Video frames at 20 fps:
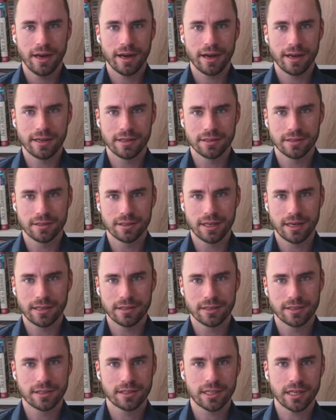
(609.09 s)
and then
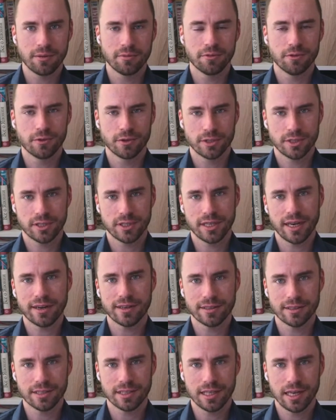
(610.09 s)
the same for the
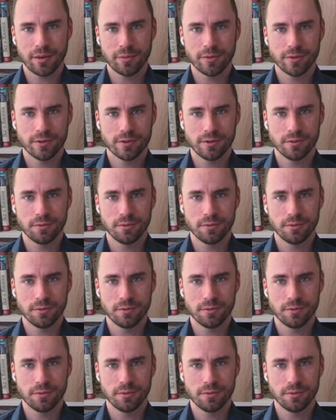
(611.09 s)
second step,